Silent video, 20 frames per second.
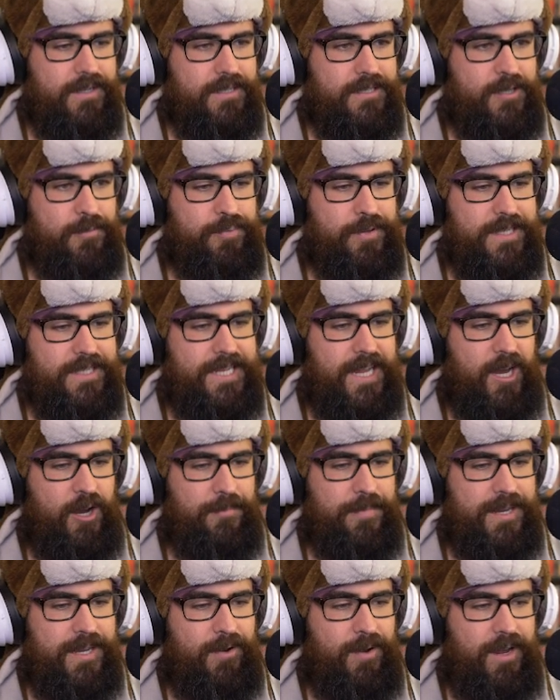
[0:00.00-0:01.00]
So please
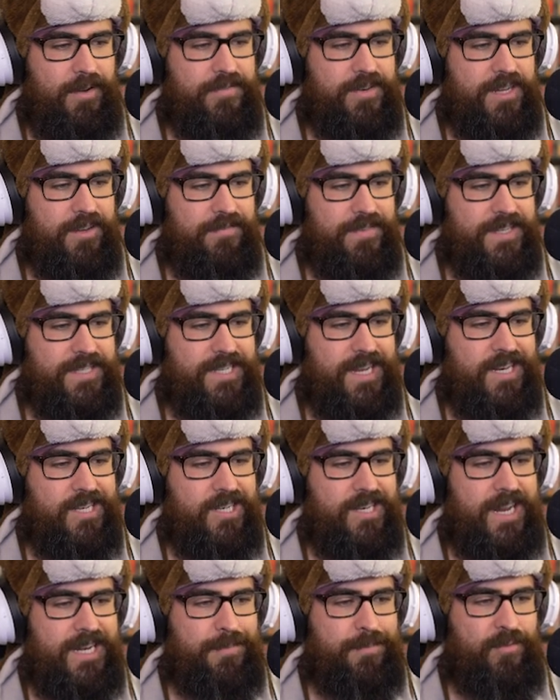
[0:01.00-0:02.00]
help me. You have to convince
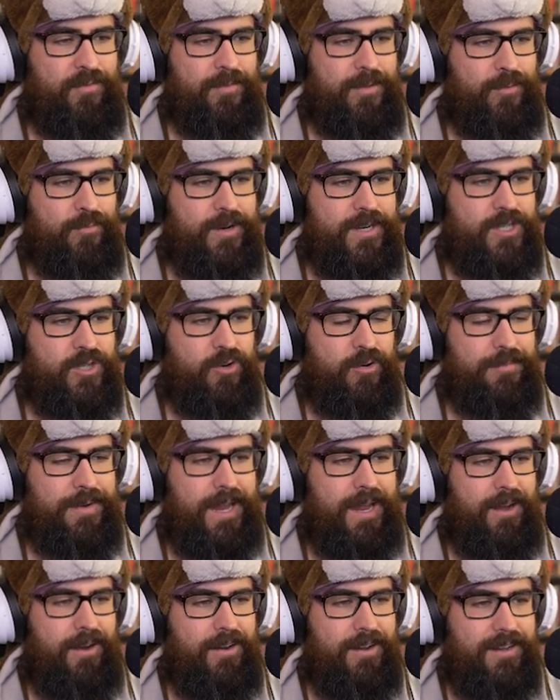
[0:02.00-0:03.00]
Angie not to perform the ritual,
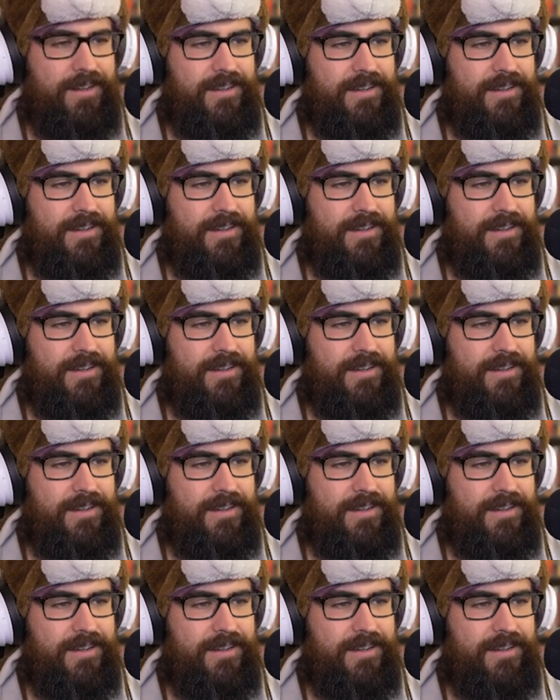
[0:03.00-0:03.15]
Meow.